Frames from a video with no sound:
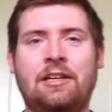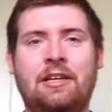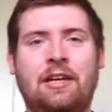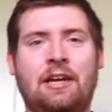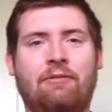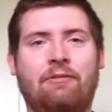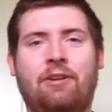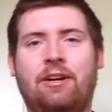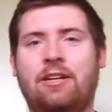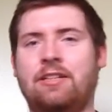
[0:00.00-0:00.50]
I
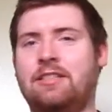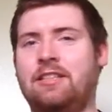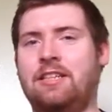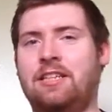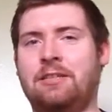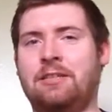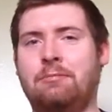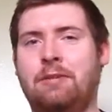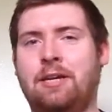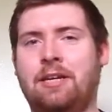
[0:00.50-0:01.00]
want to see
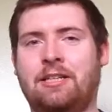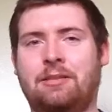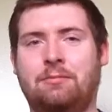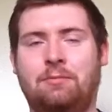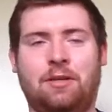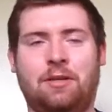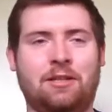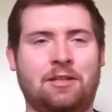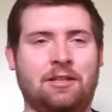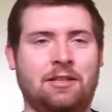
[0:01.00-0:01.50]
his match
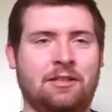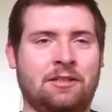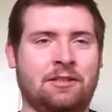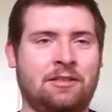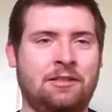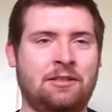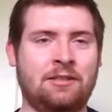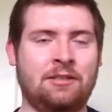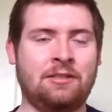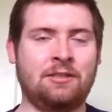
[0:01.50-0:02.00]

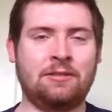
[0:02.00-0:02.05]
because